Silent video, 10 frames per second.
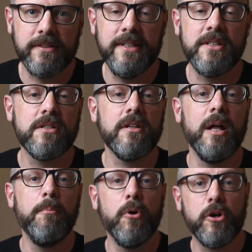This
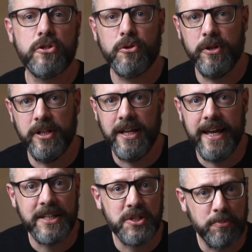laboratory
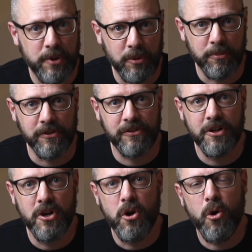experiment
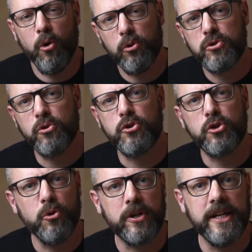also
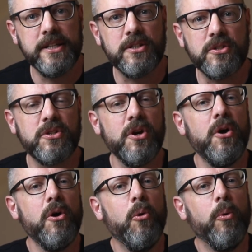showcases
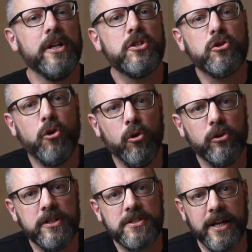what is
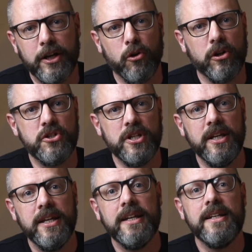called in
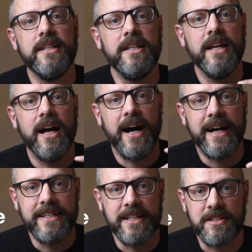psychology the
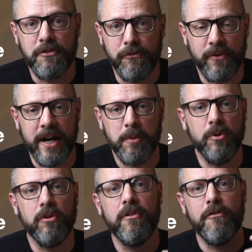
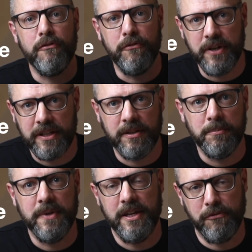identifiable
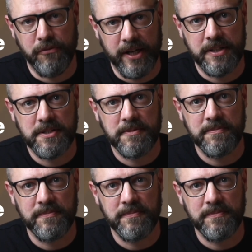victim effect.